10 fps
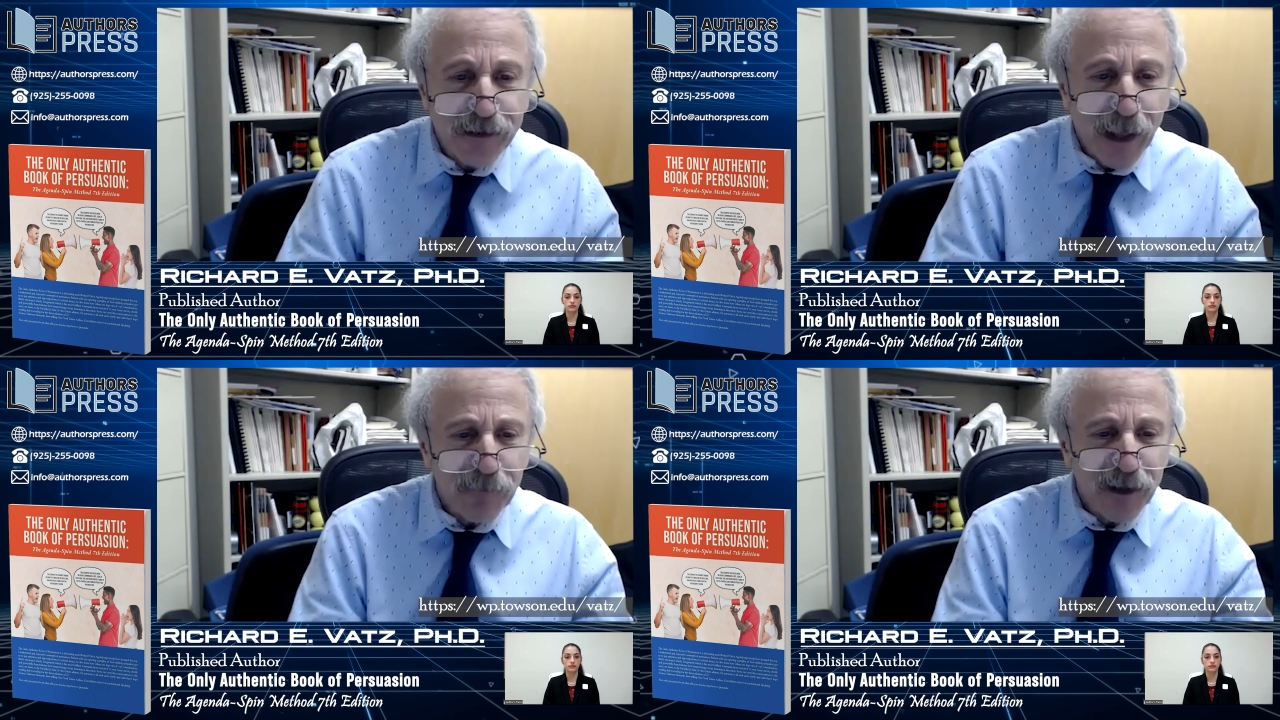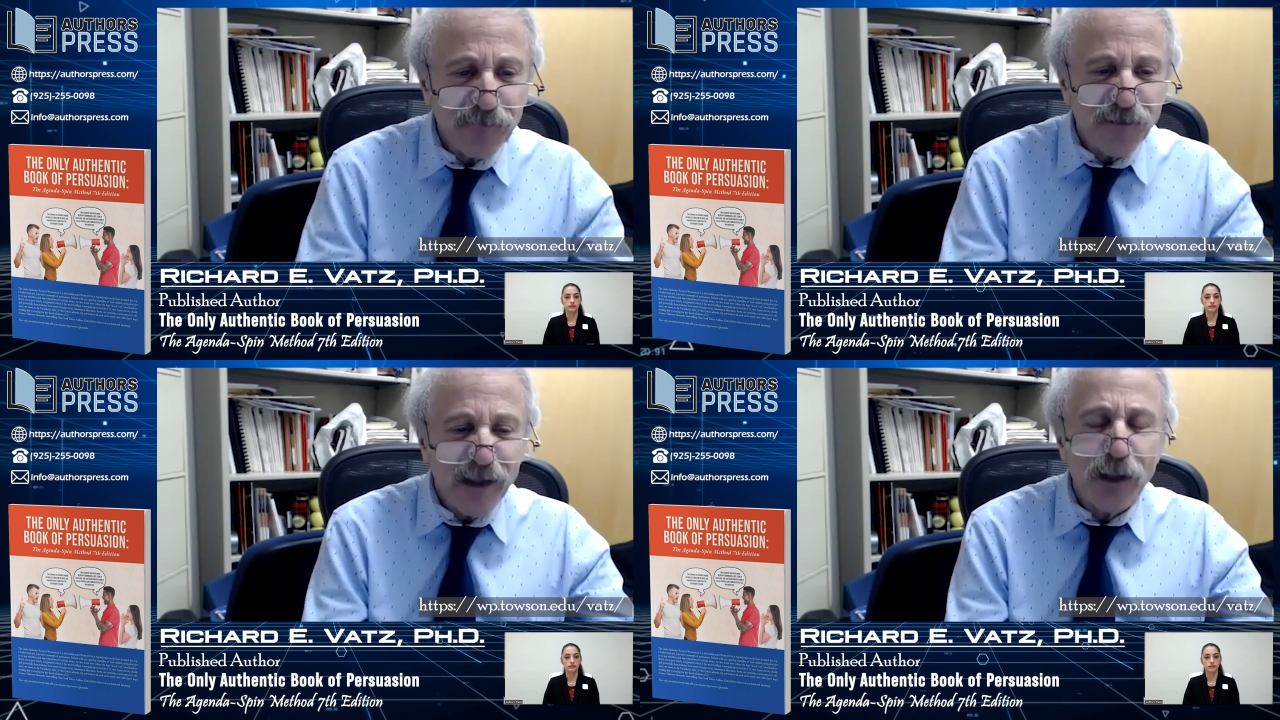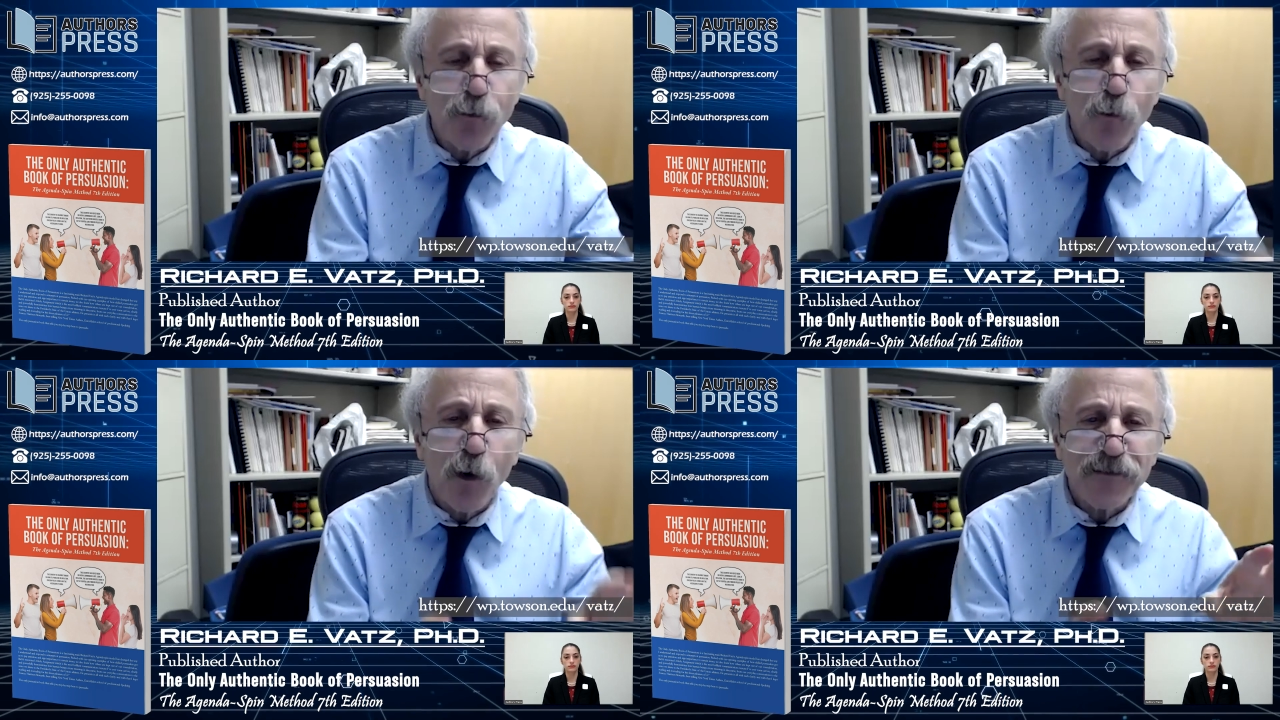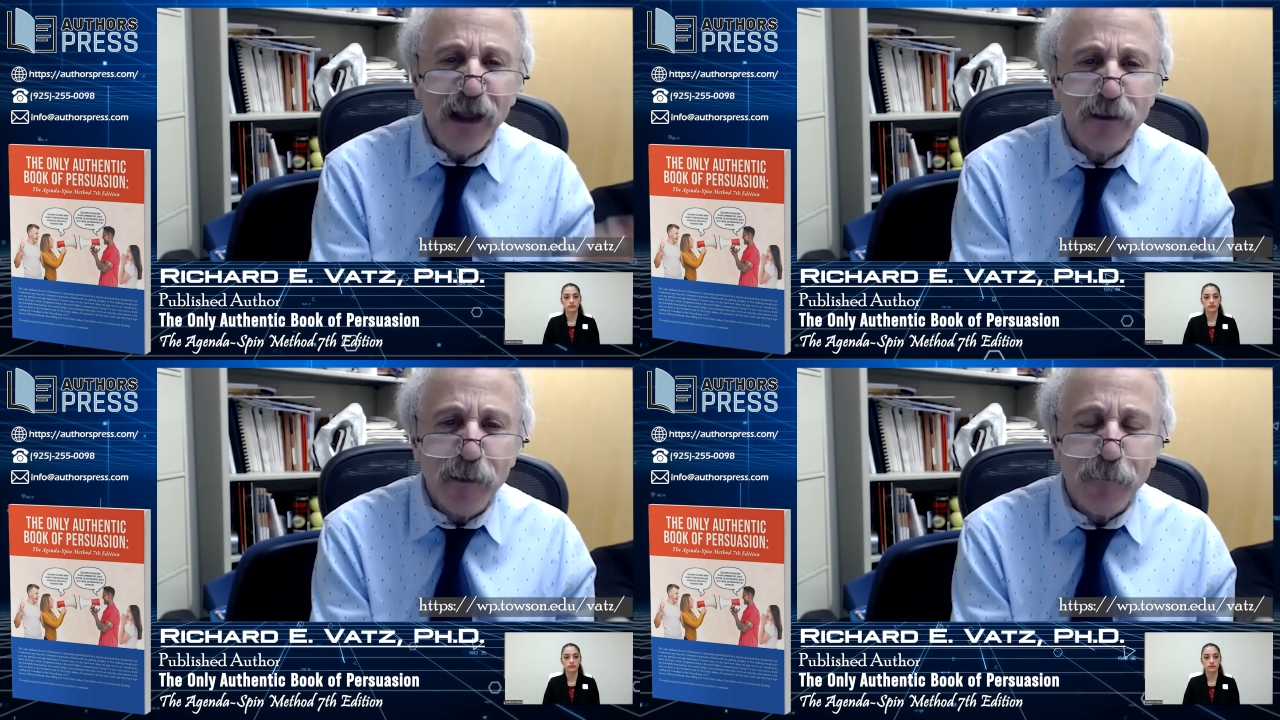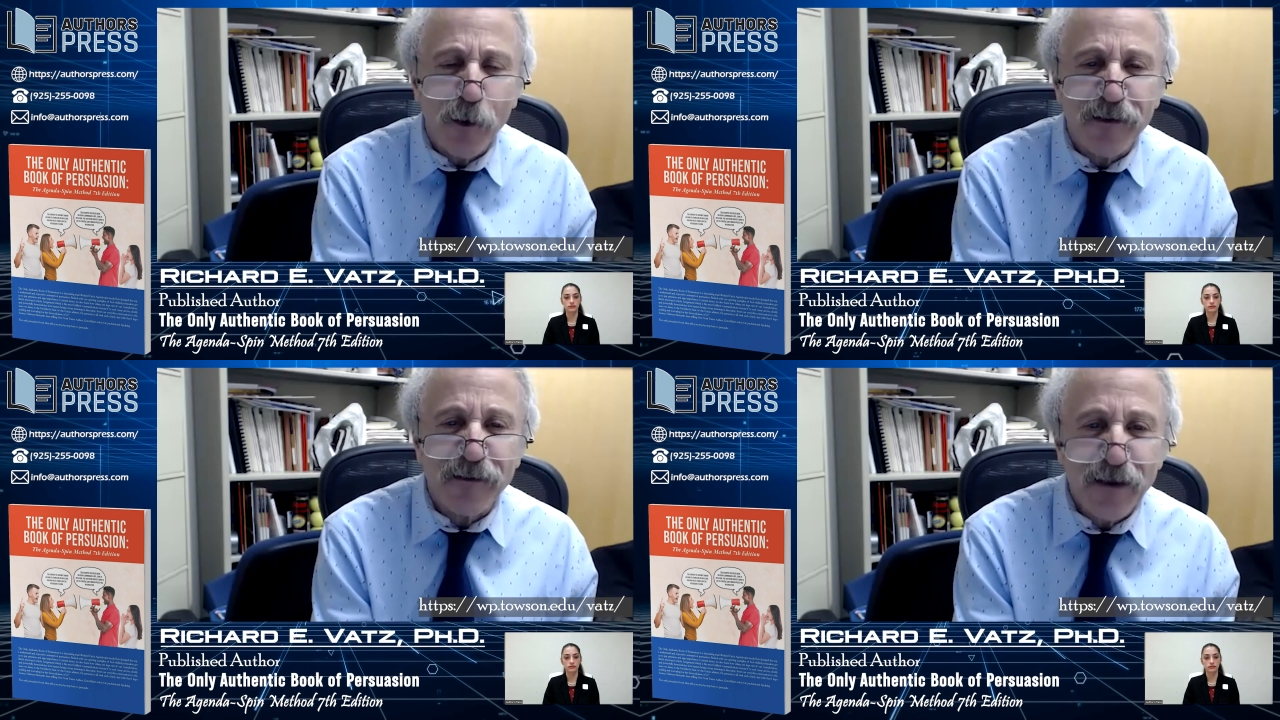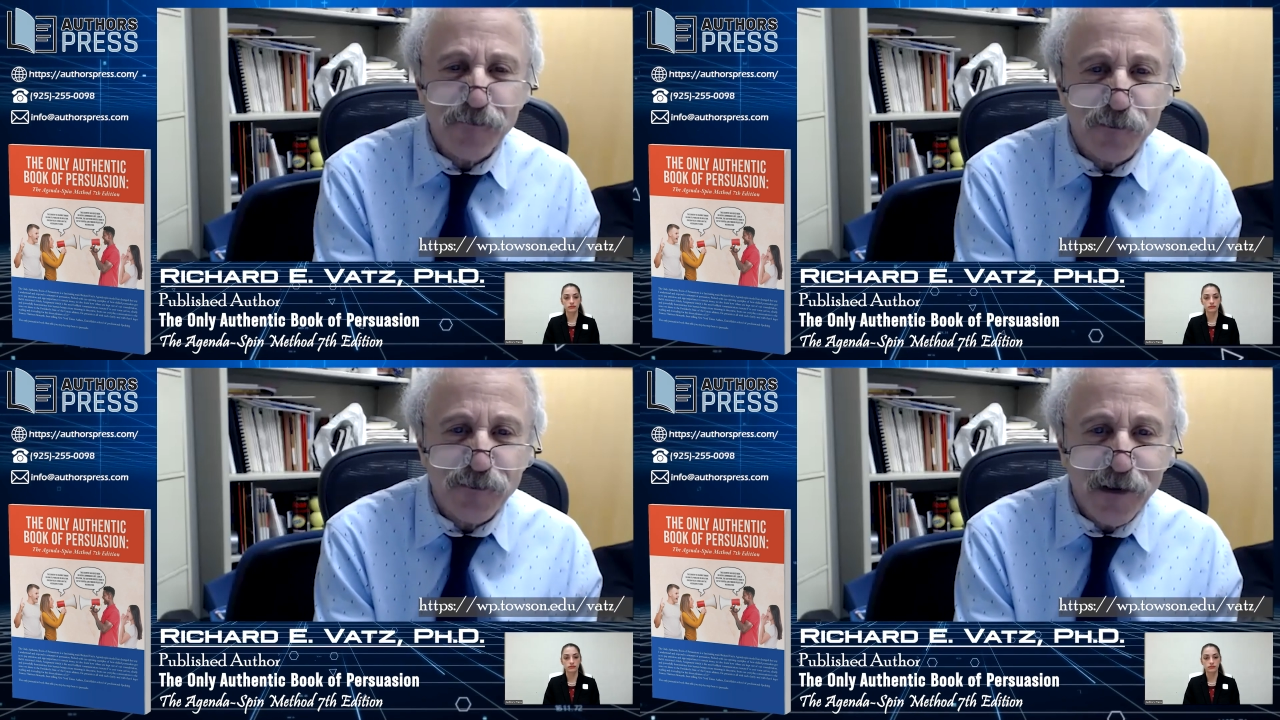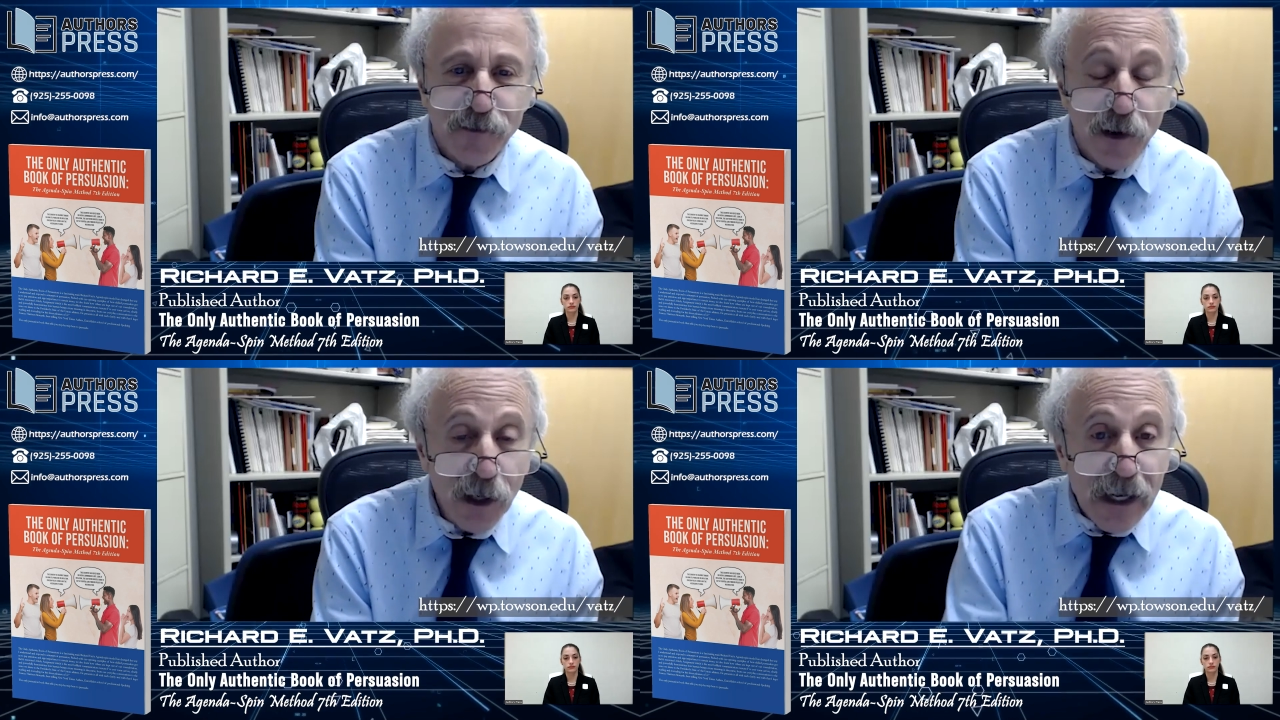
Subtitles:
That means they didn't want that to be part of the national agenda.